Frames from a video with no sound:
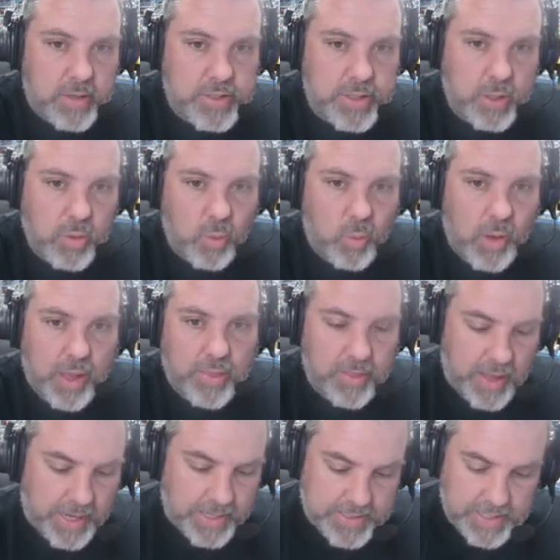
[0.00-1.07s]
to what
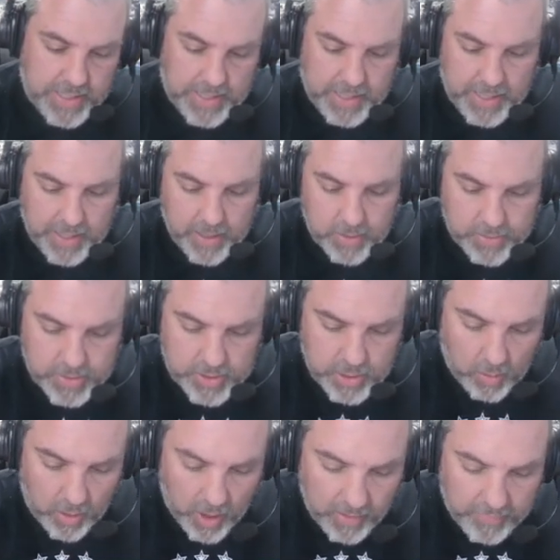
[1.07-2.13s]
they did here.
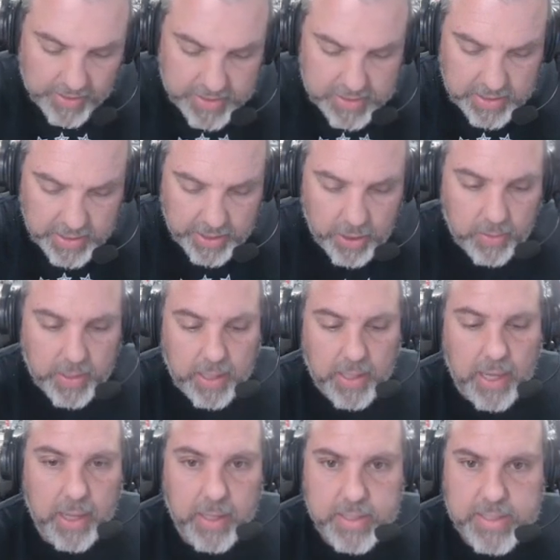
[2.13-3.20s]
So obviously you can
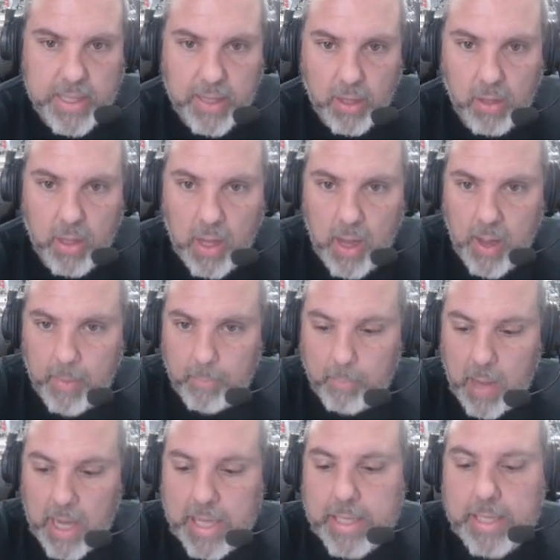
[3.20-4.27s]
kind of tell
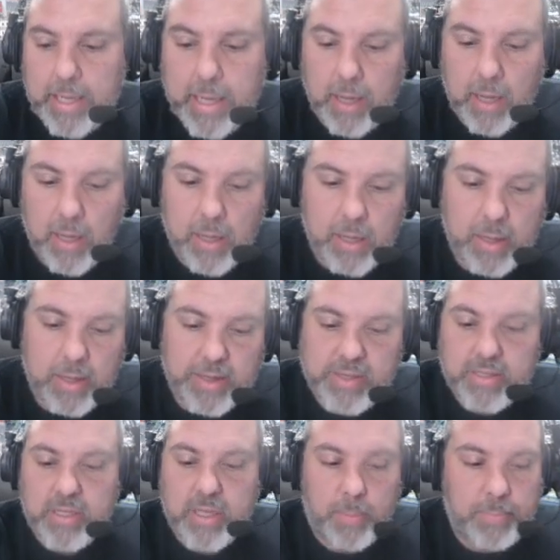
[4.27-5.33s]
mine
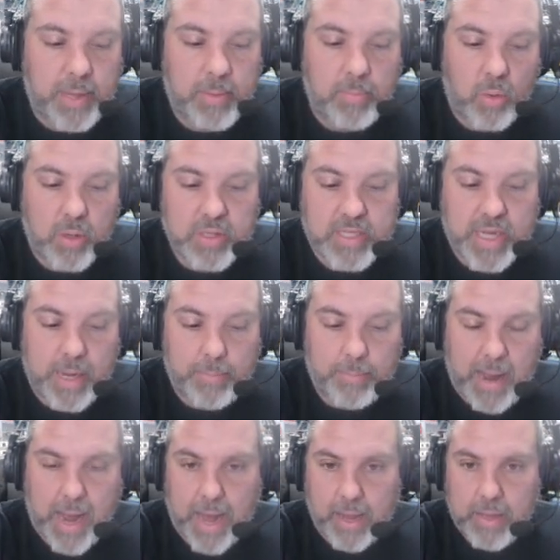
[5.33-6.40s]
is a bit more set
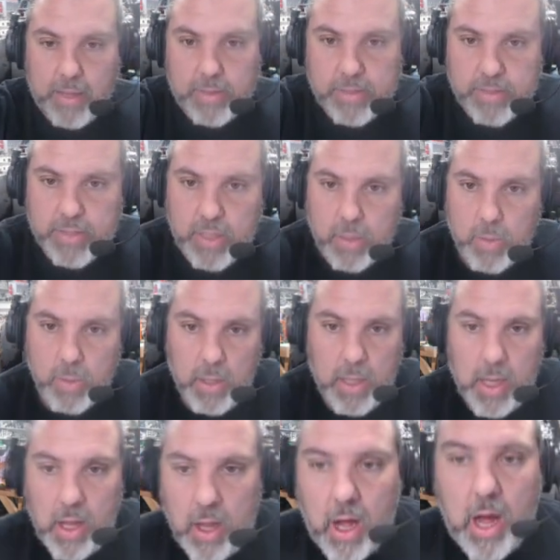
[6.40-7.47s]
back. So
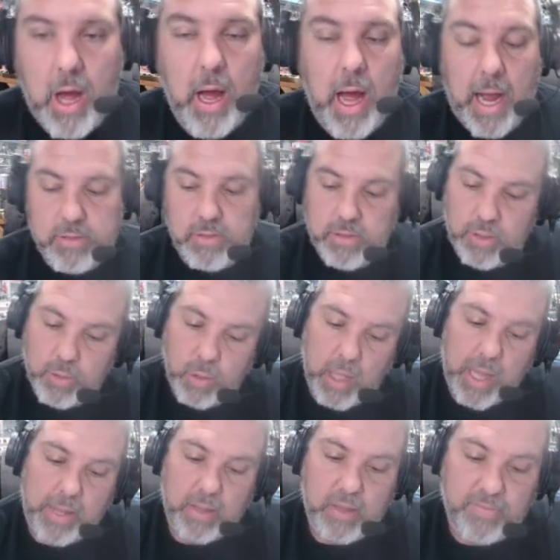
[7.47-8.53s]
I do
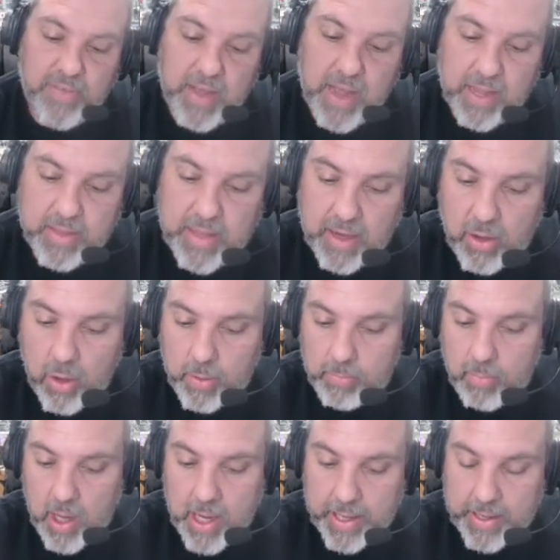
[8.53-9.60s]
like the fact that on
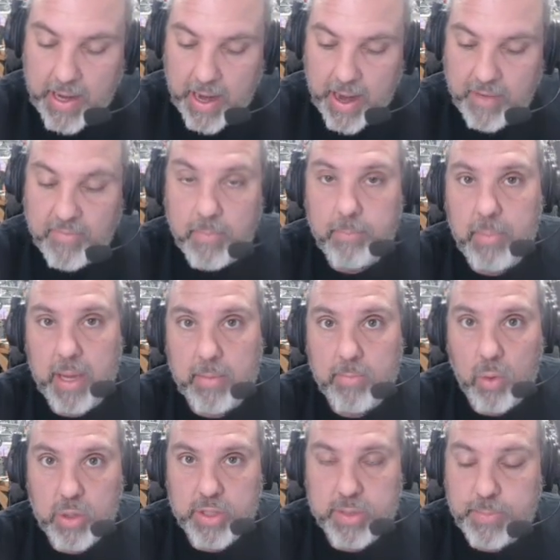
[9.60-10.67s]
mine I have a bit
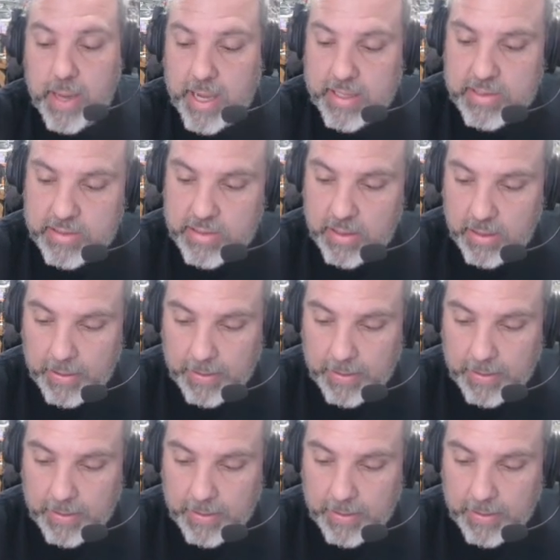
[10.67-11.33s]
more space,